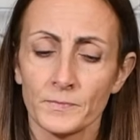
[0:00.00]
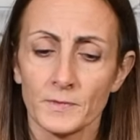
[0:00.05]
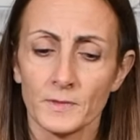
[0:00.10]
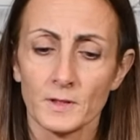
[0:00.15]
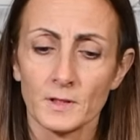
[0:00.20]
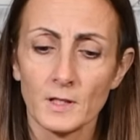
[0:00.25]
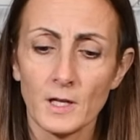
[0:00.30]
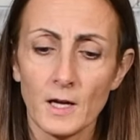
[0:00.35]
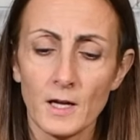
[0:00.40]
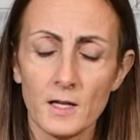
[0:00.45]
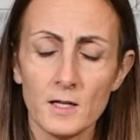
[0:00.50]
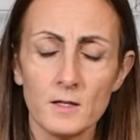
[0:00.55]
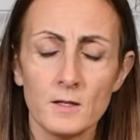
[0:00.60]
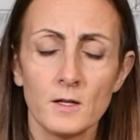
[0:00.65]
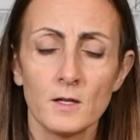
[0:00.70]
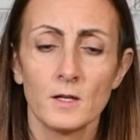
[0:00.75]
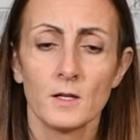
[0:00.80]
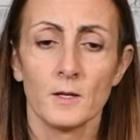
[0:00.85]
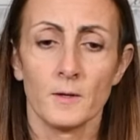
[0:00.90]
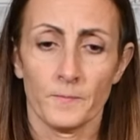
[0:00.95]
Okay.
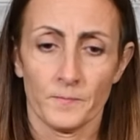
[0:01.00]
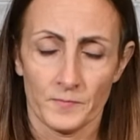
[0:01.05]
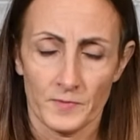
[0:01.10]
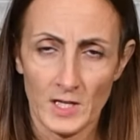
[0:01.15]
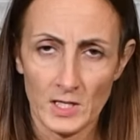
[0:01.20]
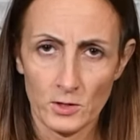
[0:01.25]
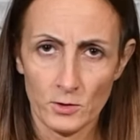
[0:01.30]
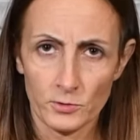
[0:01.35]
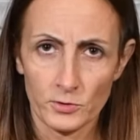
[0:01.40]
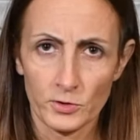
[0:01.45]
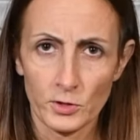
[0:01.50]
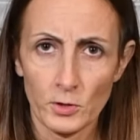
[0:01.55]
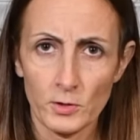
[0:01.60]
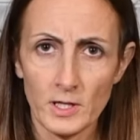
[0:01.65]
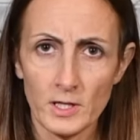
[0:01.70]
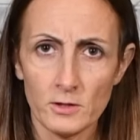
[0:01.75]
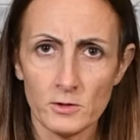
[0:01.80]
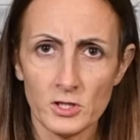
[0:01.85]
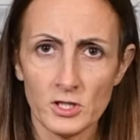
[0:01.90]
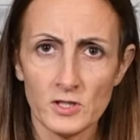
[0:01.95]
Then your third
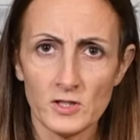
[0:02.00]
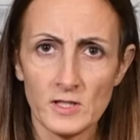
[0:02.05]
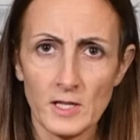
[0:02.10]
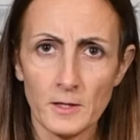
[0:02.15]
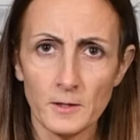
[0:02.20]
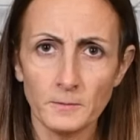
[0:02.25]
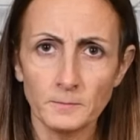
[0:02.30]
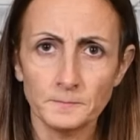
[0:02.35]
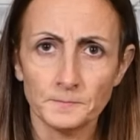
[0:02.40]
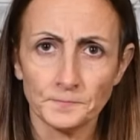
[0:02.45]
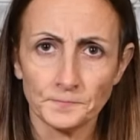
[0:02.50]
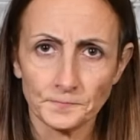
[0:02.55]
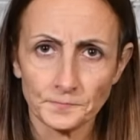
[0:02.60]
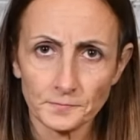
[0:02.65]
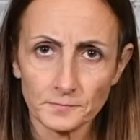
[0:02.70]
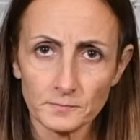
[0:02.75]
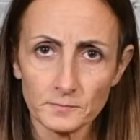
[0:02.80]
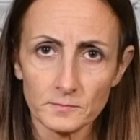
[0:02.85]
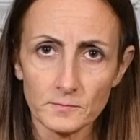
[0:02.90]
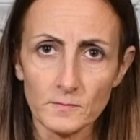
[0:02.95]
energy center,
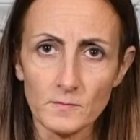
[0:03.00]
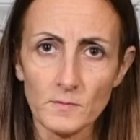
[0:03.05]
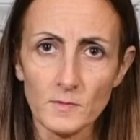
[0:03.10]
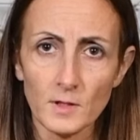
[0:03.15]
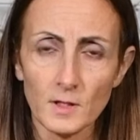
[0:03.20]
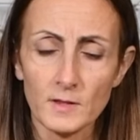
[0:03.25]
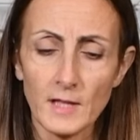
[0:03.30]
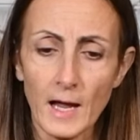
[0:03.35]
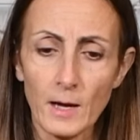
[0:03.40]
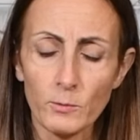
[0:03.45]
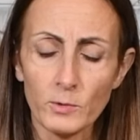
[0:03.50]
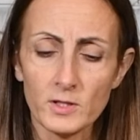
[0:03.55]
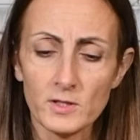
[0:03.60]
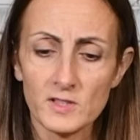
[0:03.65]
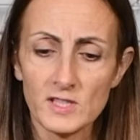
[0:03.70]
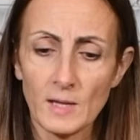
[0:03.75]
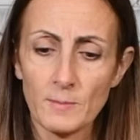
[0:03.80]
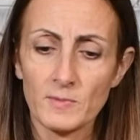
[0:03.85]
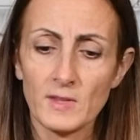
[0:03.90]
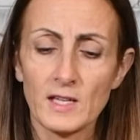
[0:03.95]
that one,
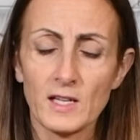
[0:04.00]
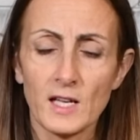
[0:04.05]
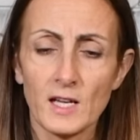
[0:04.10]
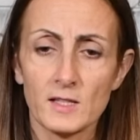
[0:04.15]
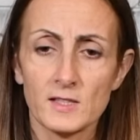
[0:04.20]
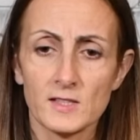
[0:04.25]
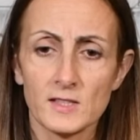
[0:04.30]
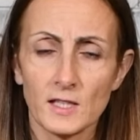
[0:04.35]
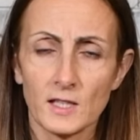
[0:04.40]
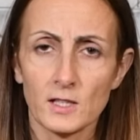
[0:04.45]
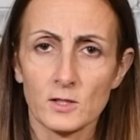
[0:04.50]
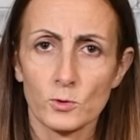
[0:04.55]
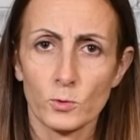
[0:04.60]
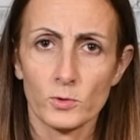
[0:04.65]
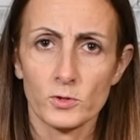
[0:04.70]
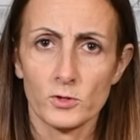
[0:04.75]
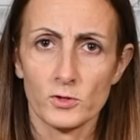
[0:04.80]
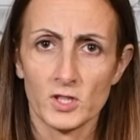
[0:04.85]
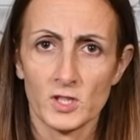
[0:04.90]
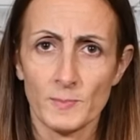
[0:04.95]
same thing, kind of suck it
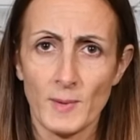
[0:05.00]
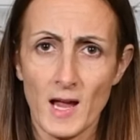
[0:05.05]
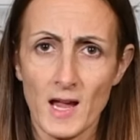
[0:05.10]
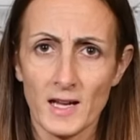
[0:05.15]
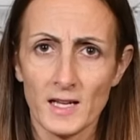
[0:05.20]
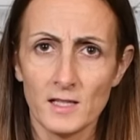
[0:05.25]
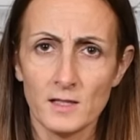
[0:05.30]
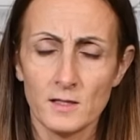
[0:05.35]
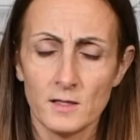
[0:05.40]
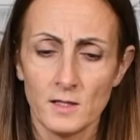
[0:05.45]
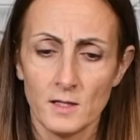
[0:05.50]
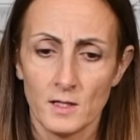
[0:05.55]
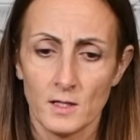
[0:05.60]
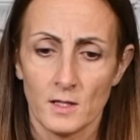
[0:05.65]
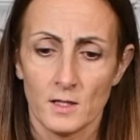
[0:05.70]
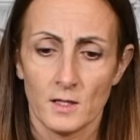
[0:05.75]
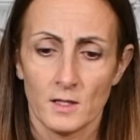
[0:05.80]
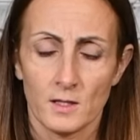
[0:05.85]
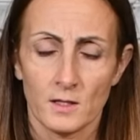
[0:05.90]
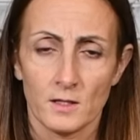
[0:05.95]
towards your spine.
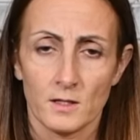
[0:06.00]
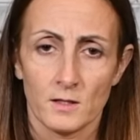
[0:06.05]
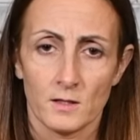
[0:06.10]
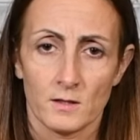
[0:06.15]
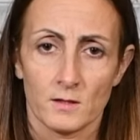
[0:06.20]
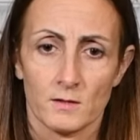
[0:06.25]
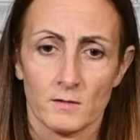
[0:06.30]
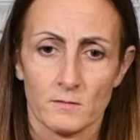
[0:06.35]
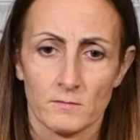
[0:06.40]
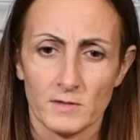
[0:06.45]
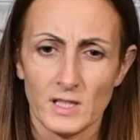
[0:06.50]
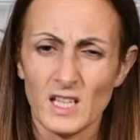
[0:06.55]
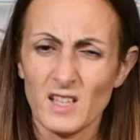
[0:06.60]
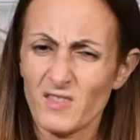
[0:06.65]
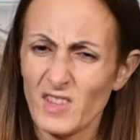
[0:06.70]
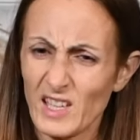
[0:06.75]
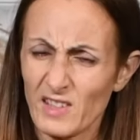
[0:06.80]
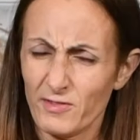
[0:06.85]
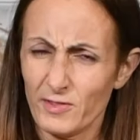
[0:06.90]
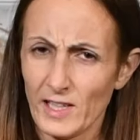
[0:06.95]
Think of
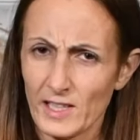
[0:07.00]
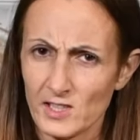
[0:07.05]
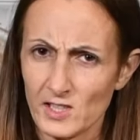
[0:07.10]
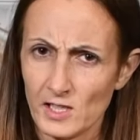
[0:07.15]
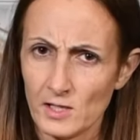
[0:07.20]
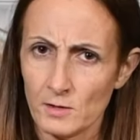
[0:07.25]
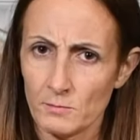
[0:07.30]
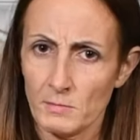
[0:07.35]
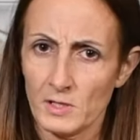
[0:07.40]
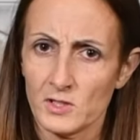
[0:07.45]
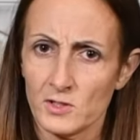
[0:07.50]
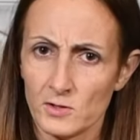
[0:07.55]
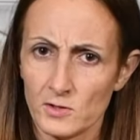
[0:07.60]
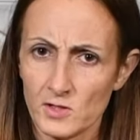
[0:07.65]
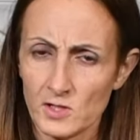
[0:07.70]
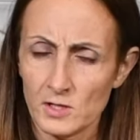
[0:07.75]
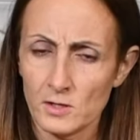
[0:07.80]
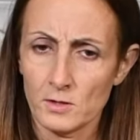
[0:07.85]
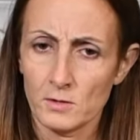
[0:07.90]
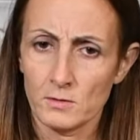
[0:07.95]
like flexing your
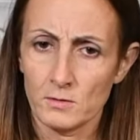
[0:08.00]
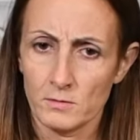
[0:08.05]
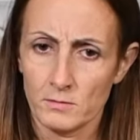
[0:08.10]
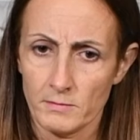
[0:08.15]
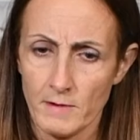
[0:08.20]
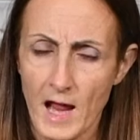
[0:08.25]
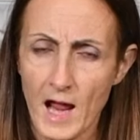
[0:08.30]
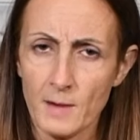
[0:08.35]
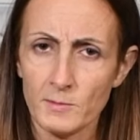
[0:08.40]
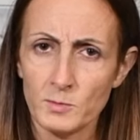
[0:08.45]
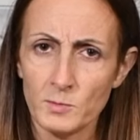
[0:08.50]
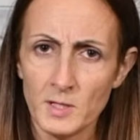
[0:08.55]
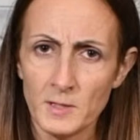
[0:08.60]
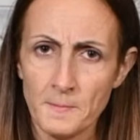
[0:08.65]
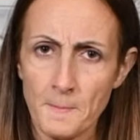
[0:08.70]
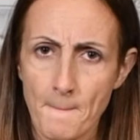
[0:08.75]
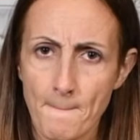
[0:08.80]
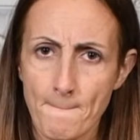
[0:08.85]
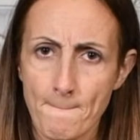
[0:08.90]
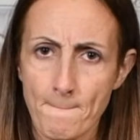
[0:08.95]
muscles in your
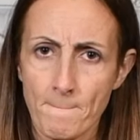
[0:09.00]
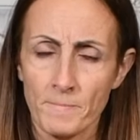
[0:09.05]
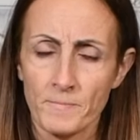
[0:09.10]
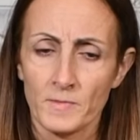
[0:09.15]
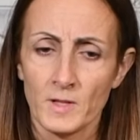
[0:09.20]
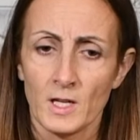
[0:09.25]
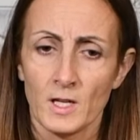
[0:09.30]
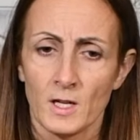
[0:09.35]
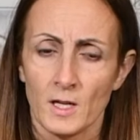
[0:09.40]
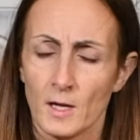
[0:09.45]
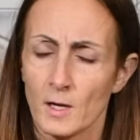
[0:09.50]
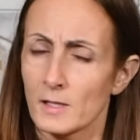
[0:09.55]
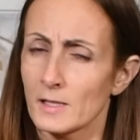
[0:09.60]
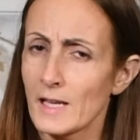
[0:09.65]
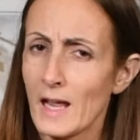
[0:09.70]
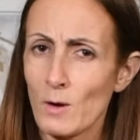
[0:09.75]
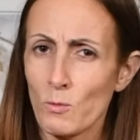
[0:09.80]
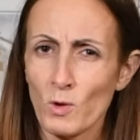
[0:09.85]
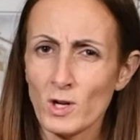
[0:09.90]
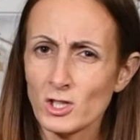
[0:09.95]
abdomen.
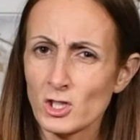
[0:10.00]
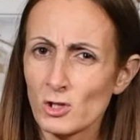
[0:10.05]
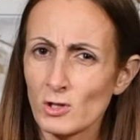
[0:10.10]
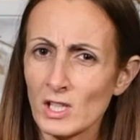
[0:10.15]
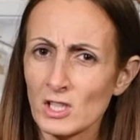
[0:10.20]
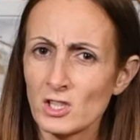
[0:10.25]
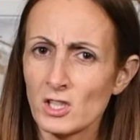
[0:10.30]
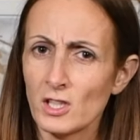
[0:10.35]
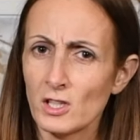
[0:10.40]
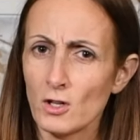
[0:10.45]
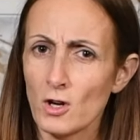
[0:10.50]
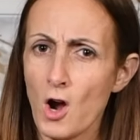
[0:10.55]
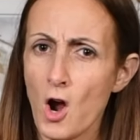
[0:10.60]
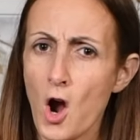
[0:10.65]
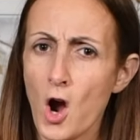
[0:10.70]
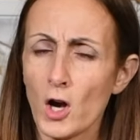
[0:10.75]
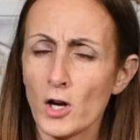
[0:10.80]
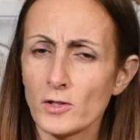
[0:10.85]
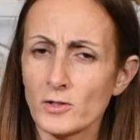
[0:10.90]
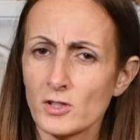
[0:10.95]
Now, once you get to your
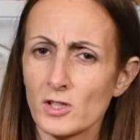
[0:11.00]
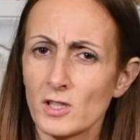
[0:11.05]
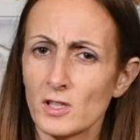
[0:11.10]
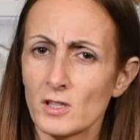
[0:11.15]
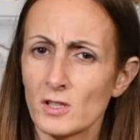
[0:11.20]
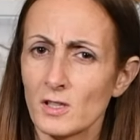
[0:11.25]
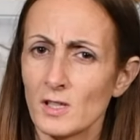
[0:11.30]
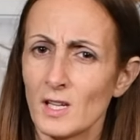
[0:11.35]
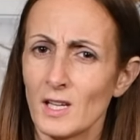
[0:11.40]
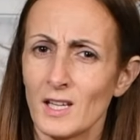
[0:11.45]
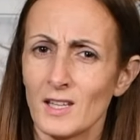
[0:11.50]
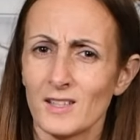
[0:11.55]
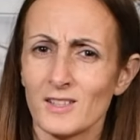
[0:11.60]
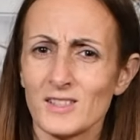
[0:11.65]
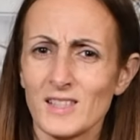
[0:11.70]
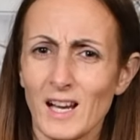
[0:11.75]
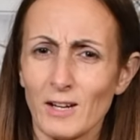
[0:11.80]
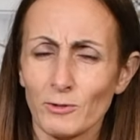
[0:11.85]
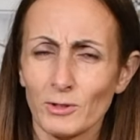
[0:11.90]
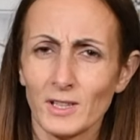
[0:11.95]
heart, there's
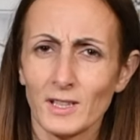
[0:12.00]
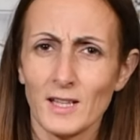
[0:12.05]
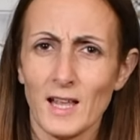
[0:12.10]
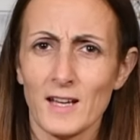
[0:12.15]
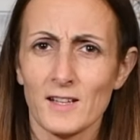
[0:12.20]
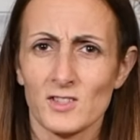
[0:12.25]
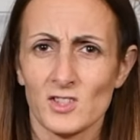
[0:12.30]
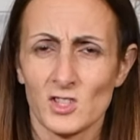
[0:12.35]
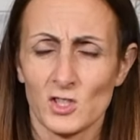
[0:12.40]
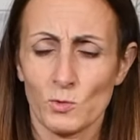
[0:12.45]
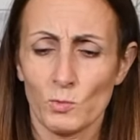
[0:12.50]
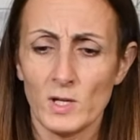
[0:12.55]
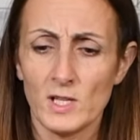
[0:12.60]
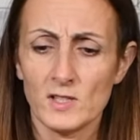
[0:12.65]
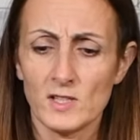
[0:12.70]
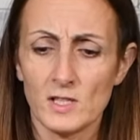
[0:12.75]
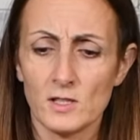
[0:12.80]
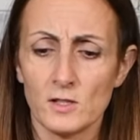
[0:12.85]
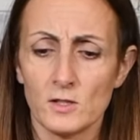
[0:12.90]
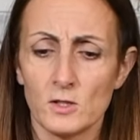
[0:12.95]
not really a lot of
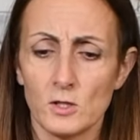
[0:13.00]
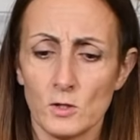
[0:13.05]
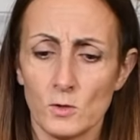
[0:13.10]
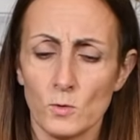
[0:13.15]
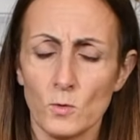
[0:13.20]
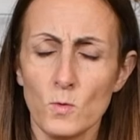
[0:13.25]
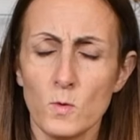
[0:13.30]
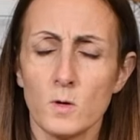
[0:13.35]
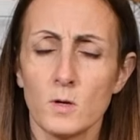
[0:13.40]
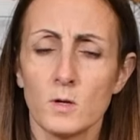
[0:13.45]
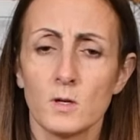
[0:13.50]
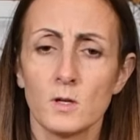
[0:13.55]
squeezing to do.